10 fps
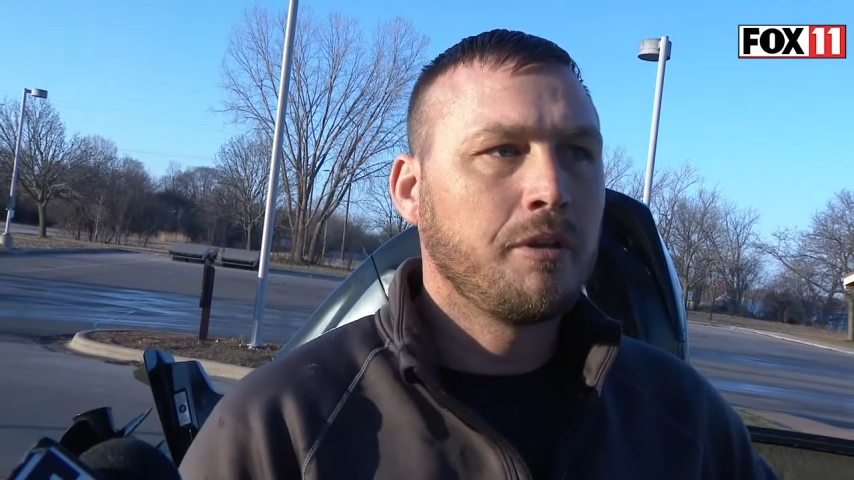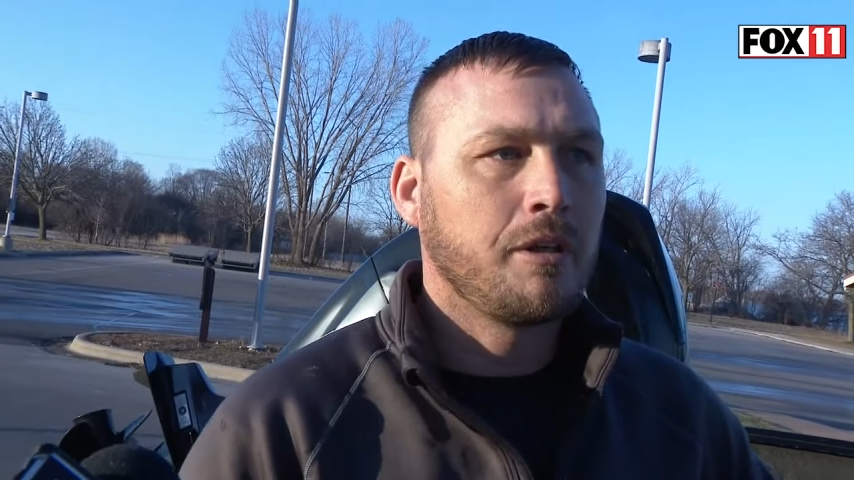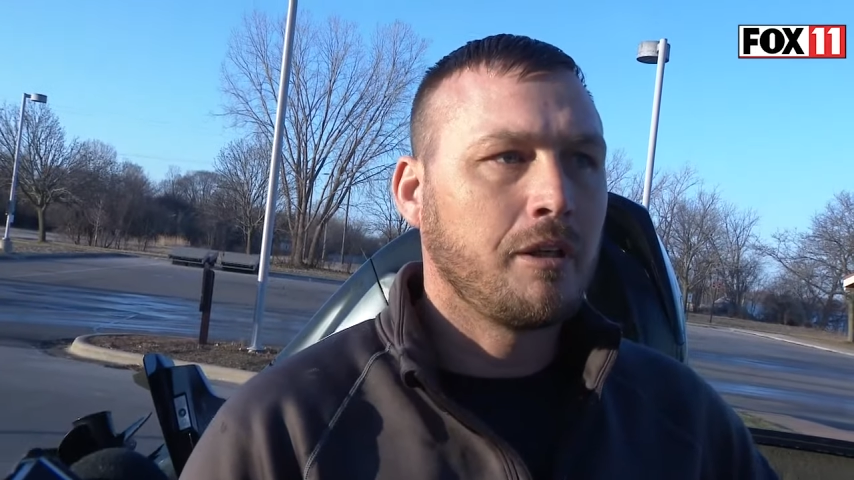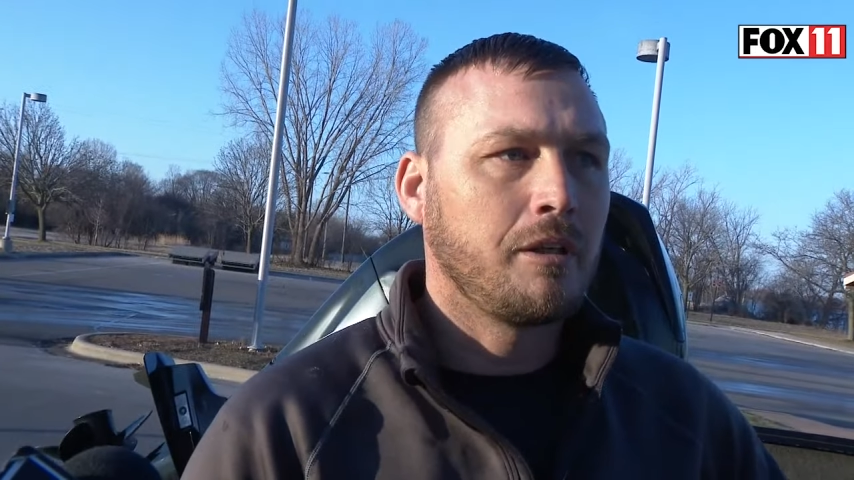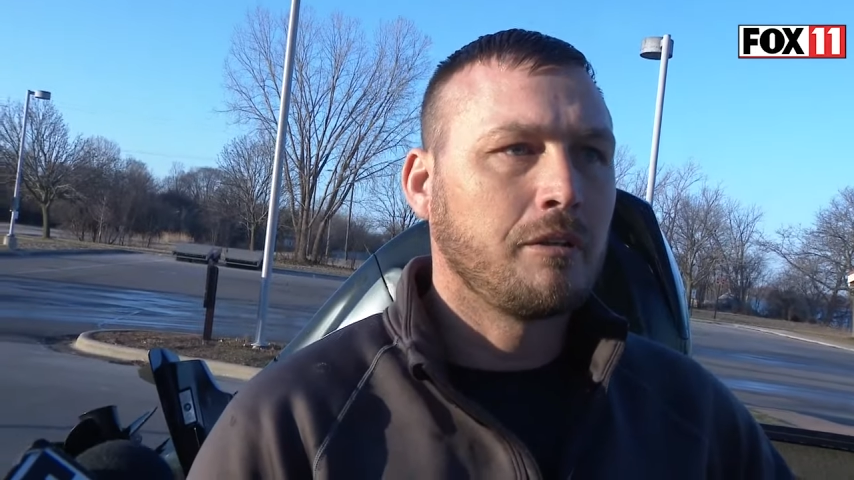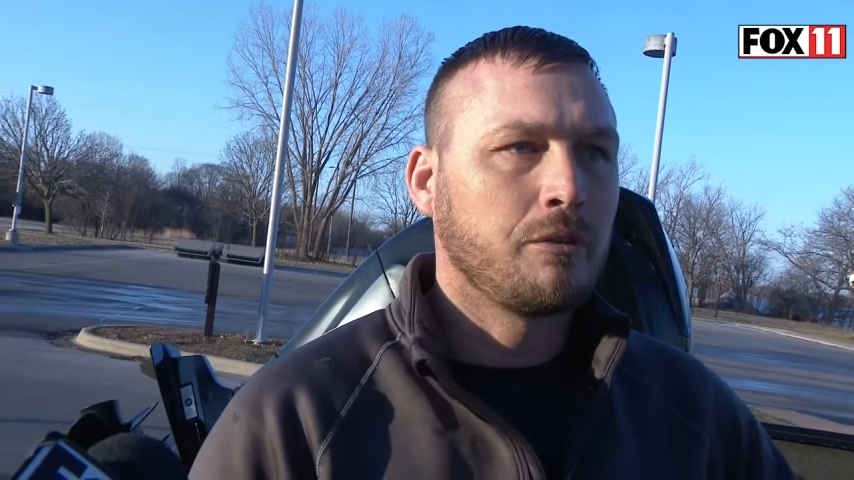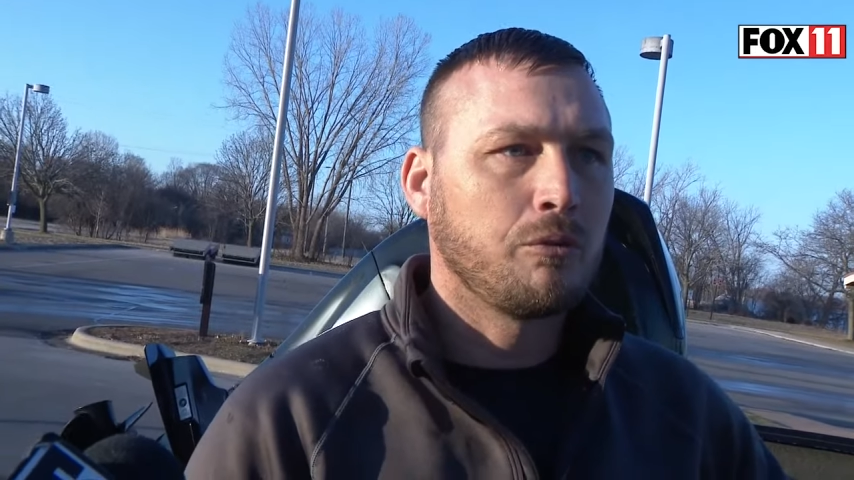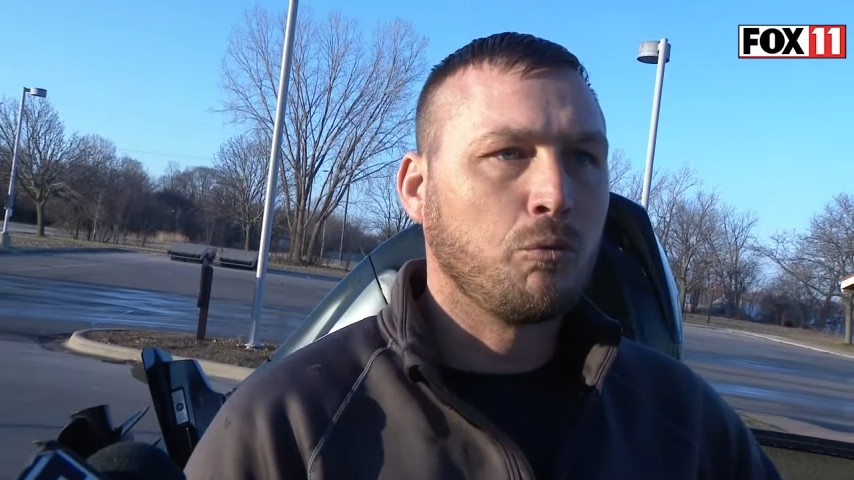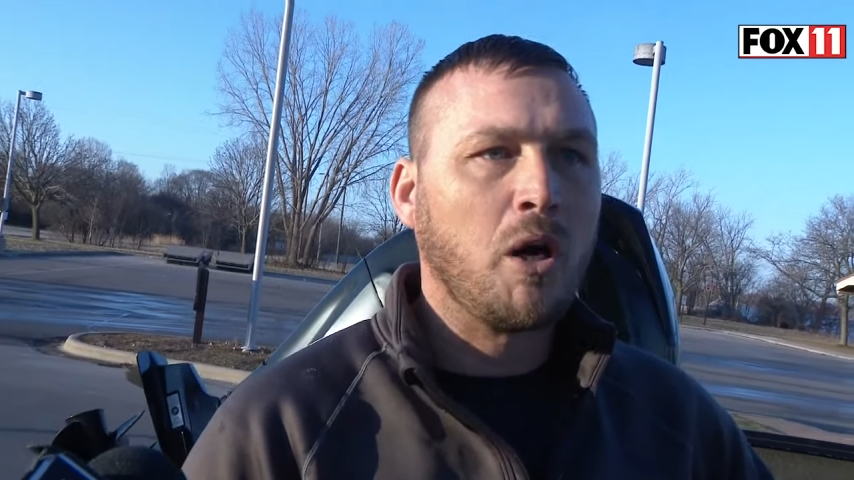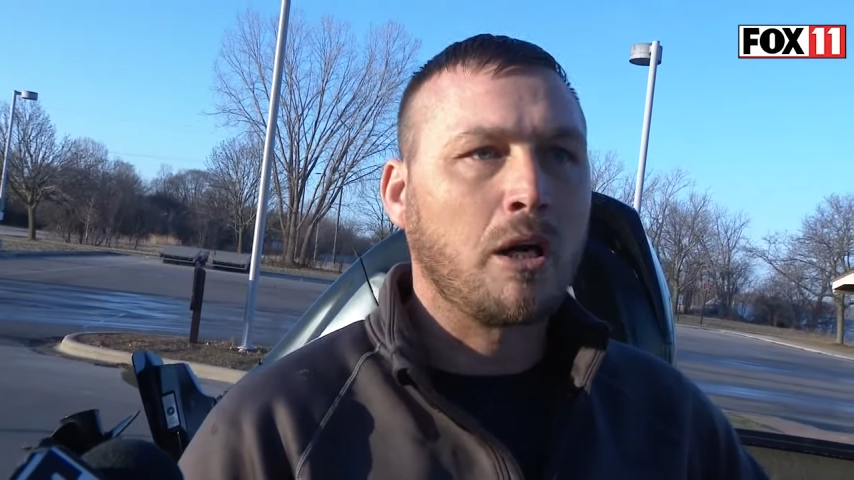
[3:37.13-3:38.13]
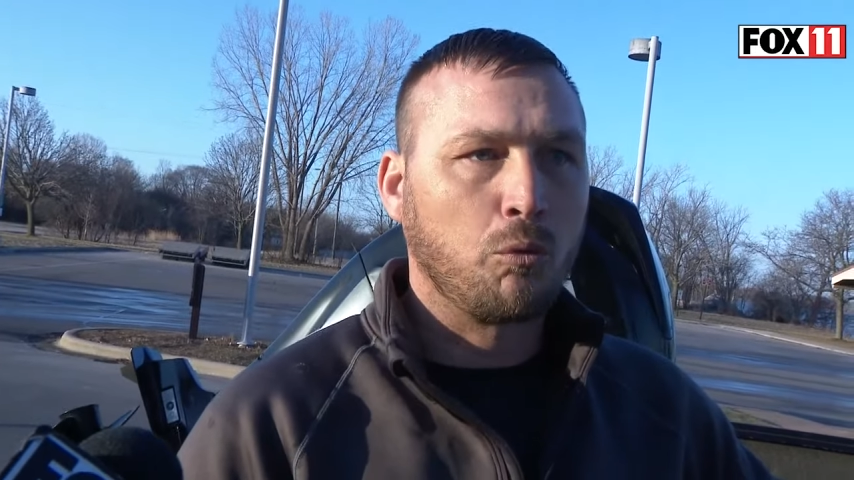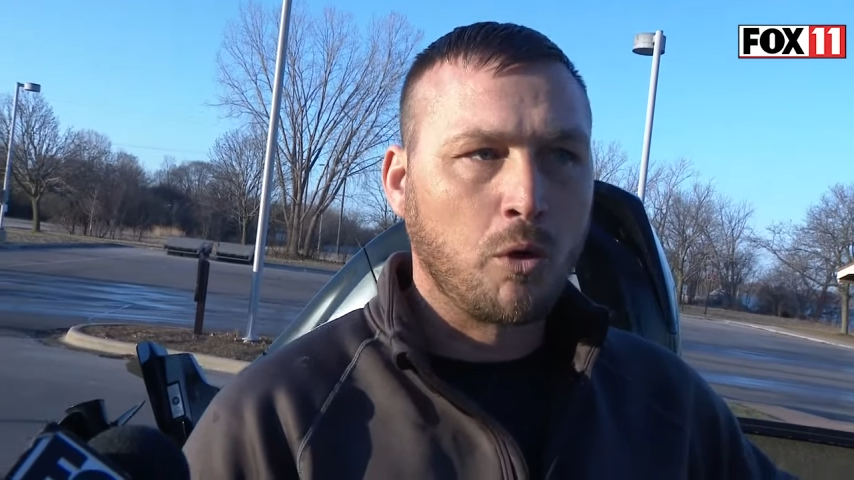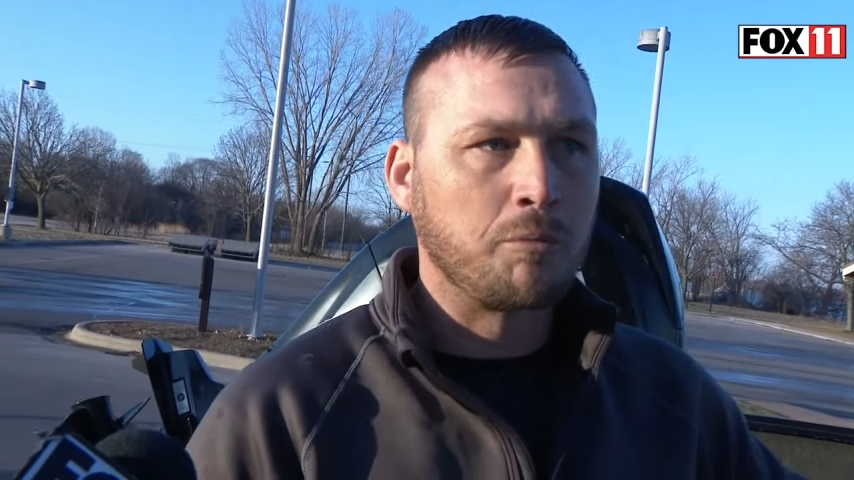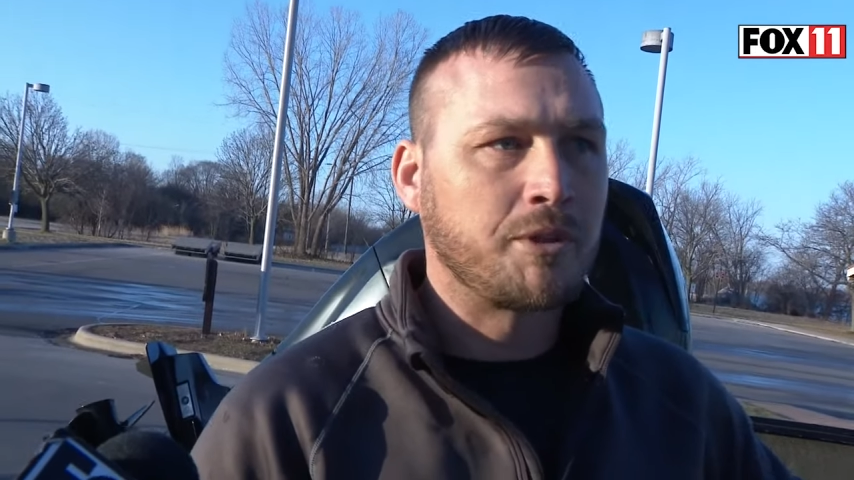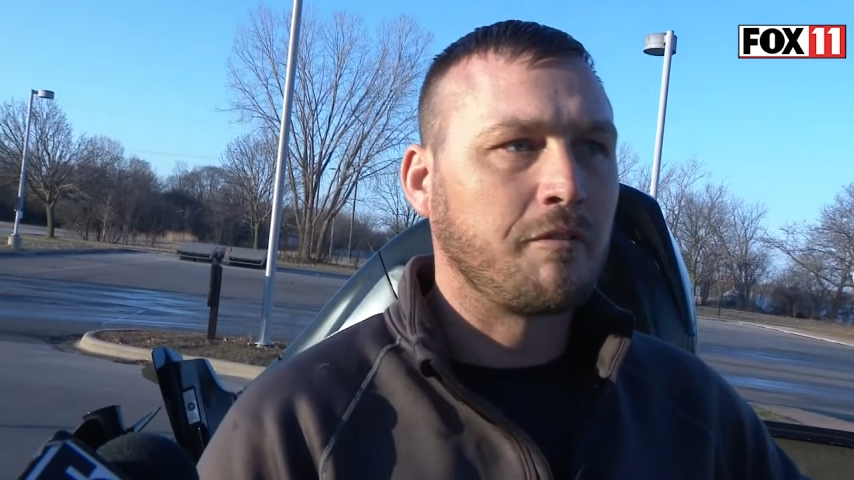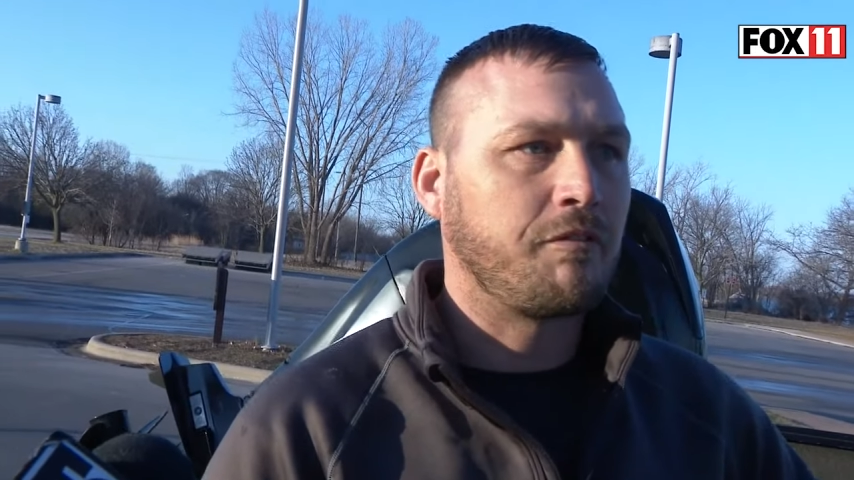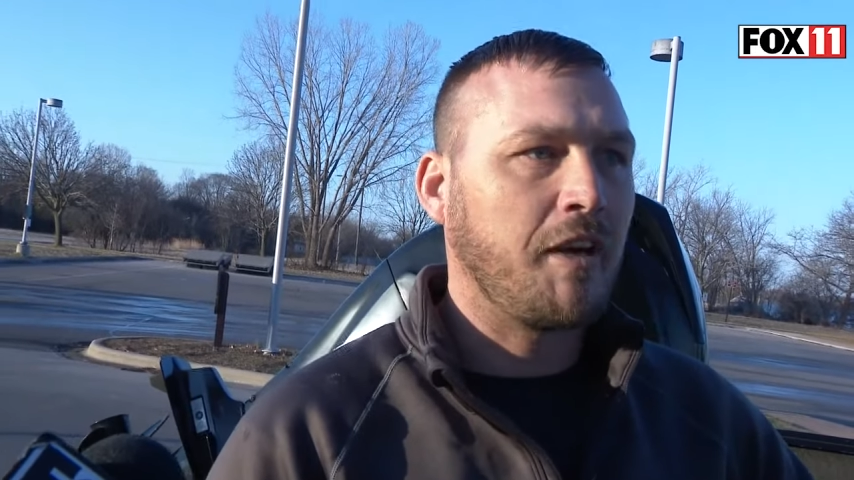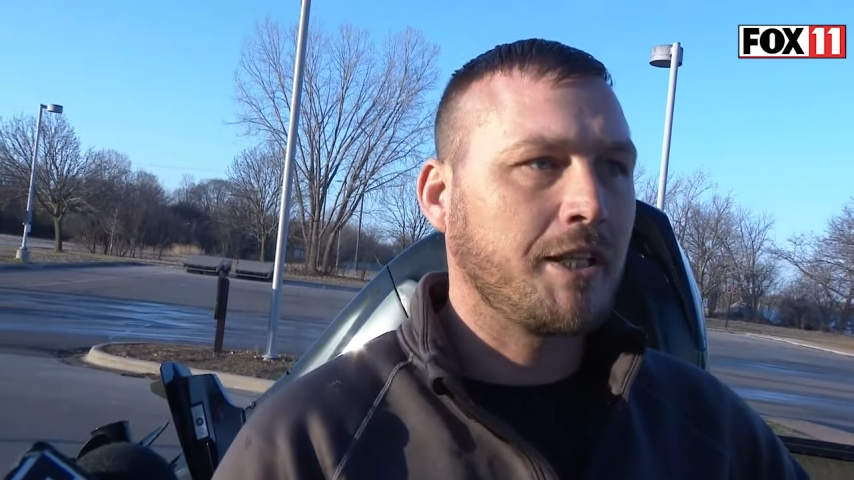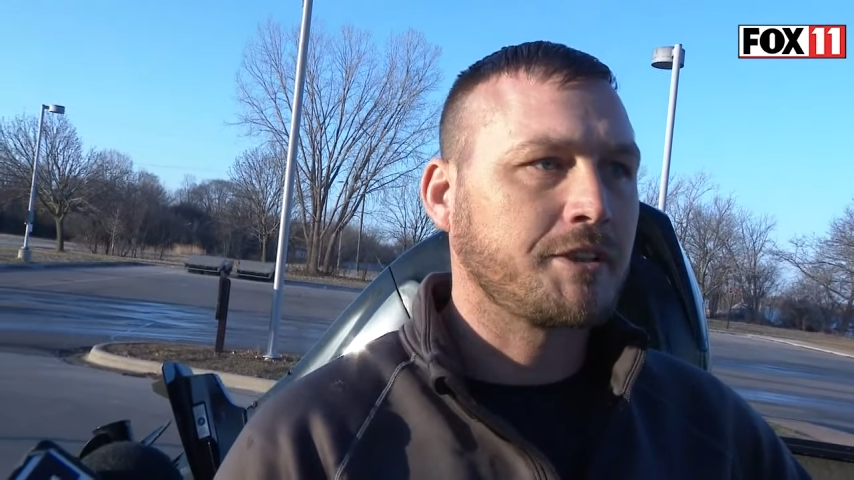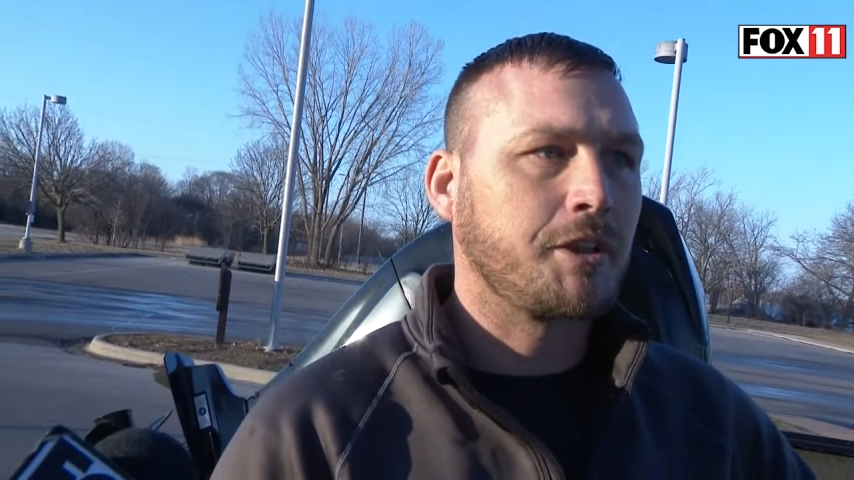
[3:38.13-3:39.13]
Uh, water warms up
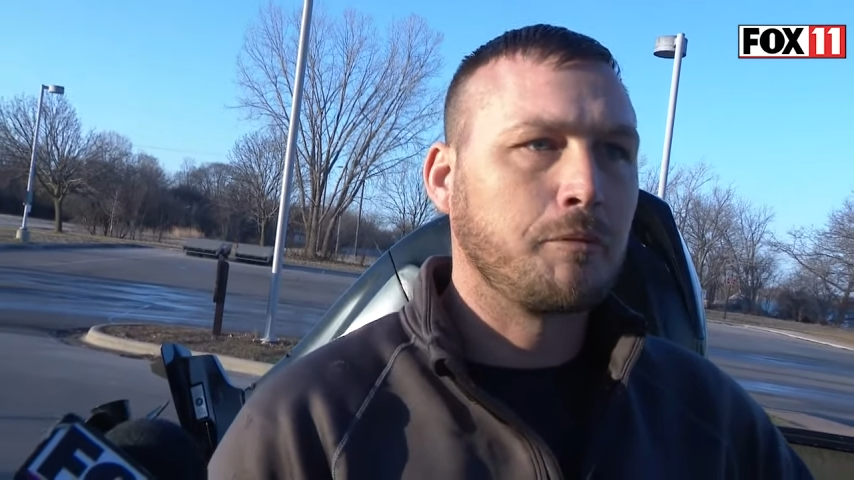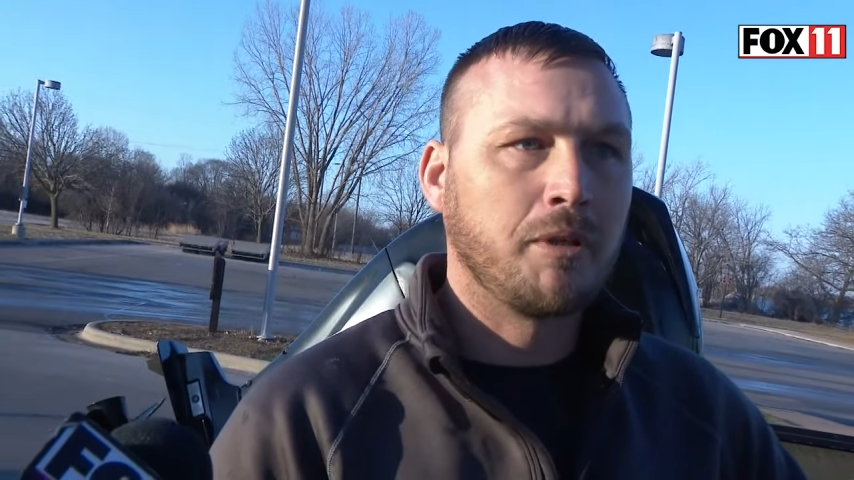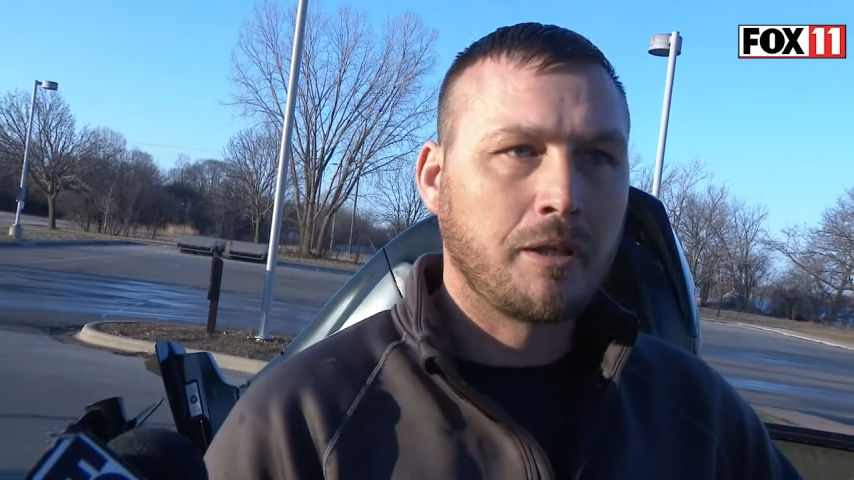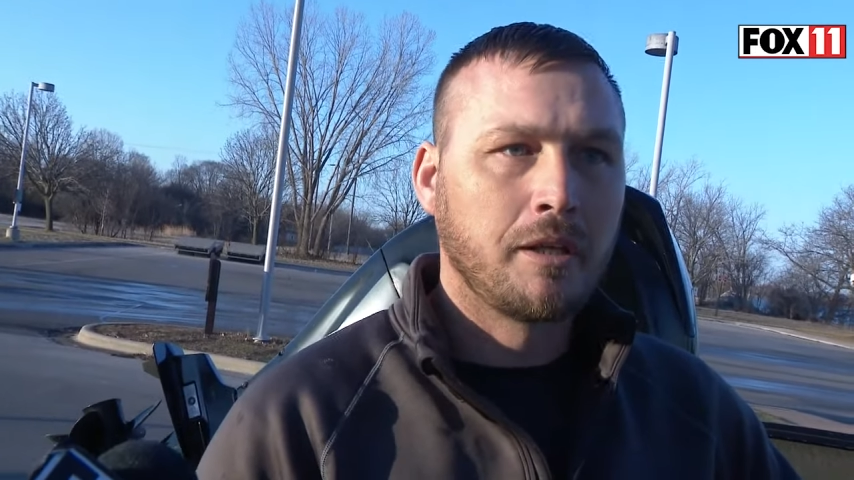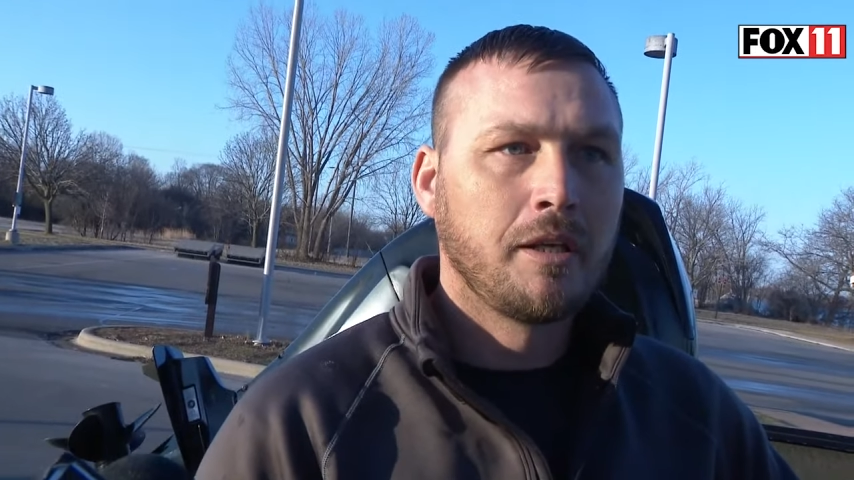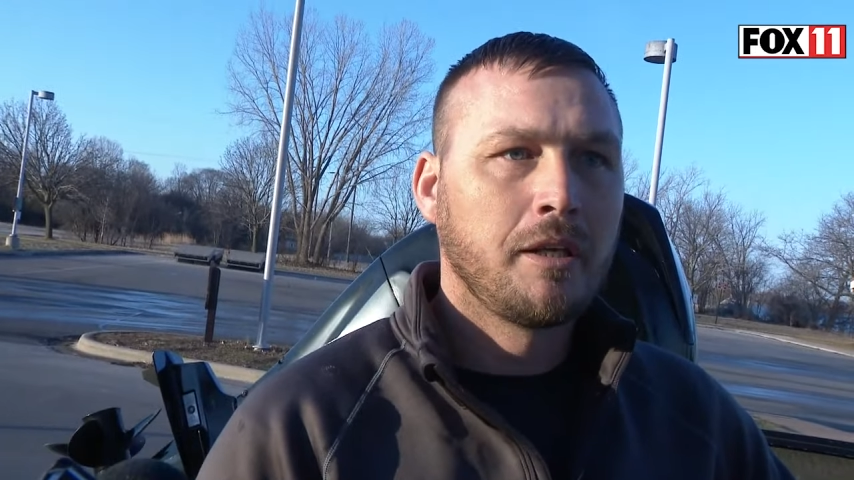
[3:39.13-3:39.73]
faster, but